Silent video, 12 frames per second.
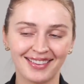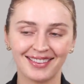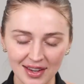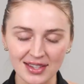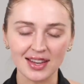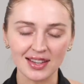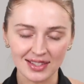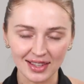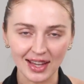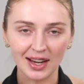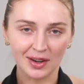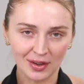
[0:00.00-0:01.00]
It is
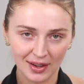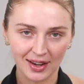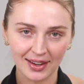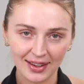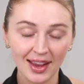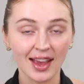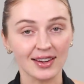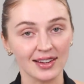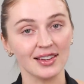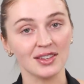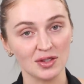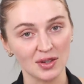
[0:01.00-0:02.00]
lingering and
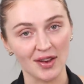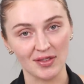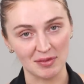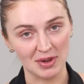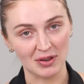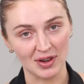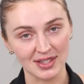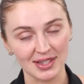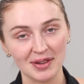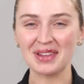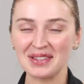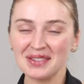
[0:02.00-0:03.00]
it is driving me crazy.
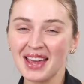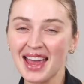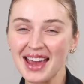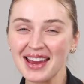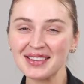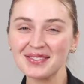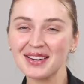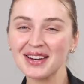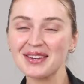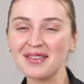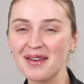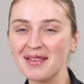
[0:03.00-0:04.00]
But that's okay, because we're
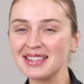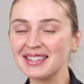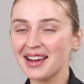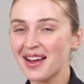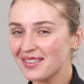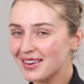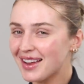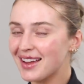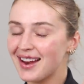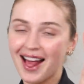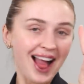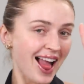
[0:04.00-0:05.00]
gonna do our best to cover
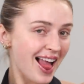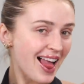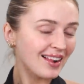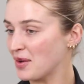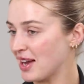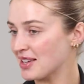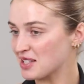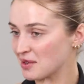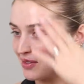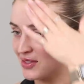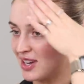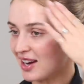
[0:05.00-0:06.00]
it. Ah! Okay, so
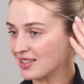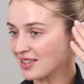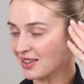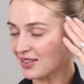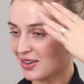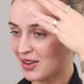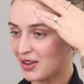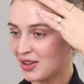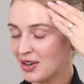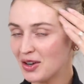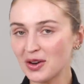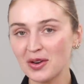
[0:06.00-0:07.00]
we've tucked our little
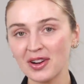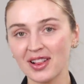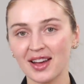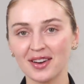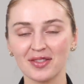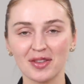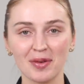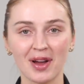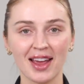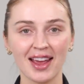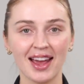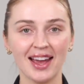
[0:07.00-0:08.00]
noodle out of the
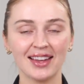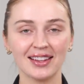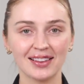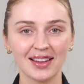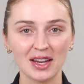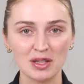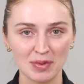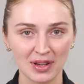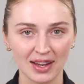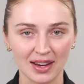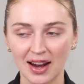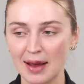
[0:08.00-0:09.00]
way and let us begin.